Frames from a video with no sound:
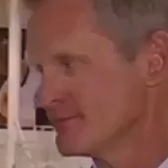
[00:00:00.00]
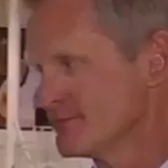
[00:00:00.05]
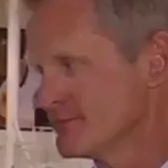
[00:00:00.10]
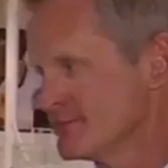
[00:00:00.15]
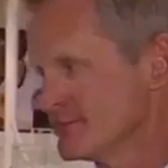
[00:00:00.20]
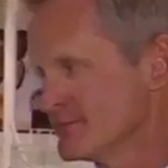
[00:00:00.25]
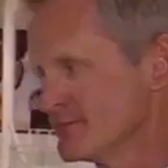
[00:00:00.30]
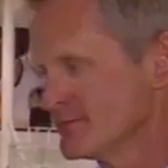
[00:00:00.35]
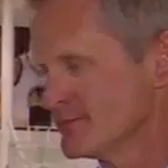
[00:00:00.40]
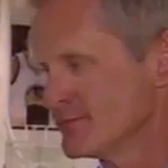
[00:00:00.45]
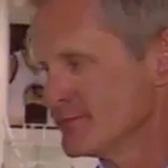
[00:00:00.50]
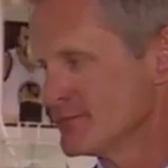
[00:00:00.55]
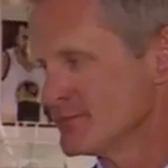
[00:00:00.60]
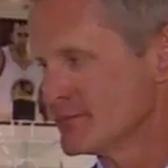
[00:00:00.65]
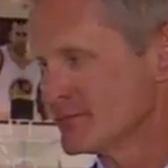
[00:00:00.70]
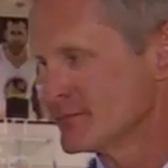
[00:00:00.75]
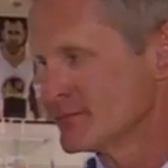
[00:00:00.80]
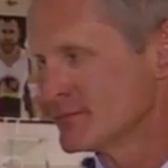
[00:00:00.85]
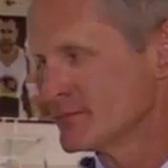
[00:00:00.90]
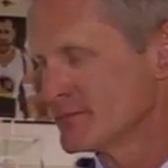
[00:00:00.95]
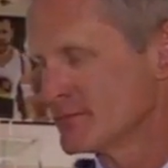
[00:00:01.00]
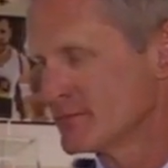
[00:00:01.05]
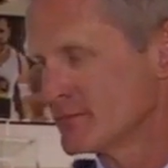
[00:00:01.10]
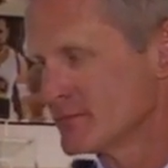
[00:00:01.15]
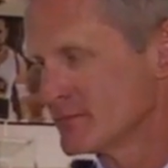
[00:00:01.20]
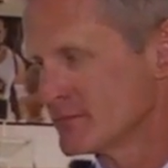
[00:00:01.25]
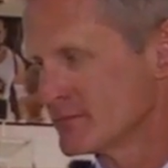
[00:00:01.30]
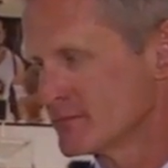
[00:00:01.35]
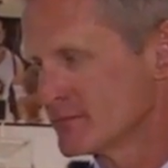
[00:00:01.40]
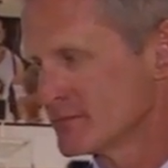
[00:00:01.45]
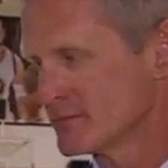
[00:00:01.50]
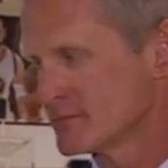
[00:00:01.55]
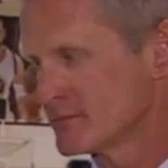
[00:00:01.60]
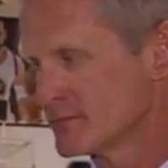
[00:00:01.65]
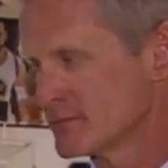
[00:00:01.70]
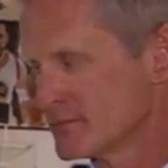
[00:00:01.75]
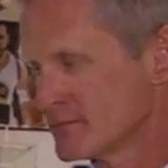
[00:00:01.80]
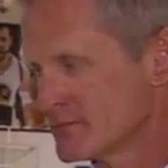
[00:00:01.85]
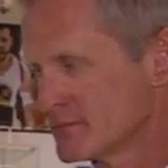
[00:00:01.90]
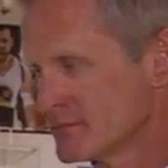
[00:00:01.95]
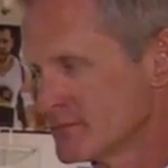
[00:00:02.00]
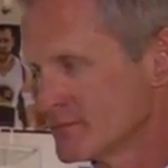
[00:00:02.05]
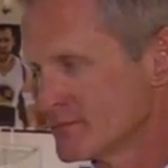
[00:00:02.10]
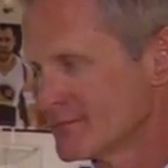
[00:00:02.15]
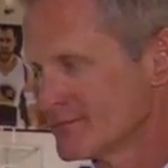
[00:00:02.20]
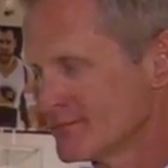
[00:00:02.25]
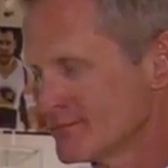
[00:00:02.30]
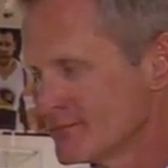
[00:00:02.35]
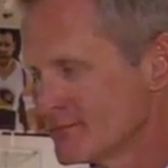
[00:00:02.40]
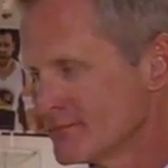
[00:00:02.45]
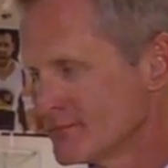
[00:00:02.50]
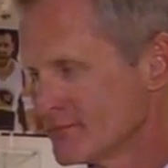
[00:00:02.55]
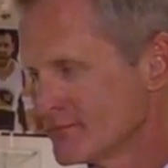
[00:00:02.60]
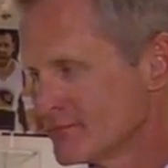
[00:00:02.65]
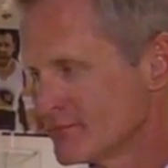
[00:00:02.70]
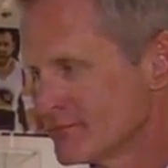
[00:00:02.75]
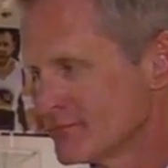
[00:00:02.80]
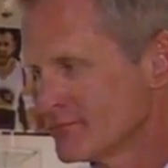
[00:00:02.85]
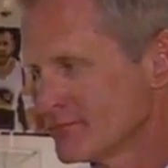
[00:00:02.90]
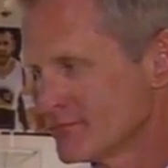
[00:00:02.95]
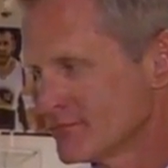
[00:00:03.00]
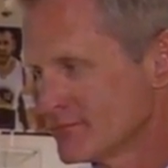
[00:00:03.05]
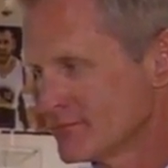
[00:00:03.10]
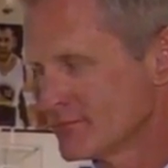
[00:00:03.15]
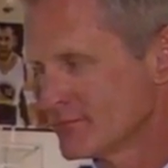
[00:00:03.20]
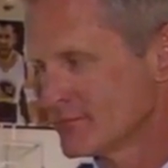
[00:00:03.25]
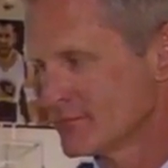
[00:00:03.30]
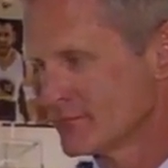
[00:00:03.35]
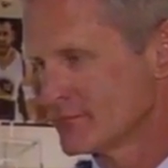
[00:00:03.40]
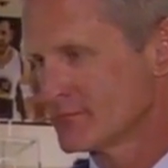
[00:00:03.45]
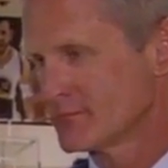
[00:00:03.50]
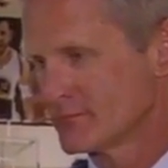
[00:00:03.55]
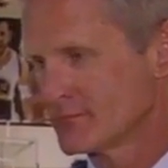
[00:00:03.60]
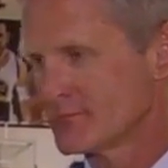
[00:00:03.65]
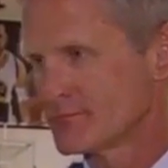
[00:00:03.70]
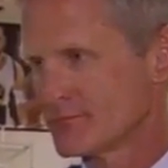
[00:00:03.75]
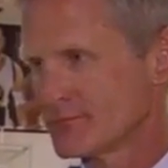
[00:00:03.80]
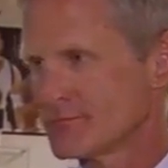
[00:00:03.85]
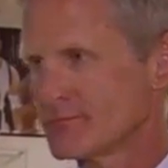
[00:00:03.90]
This person isn't speaking.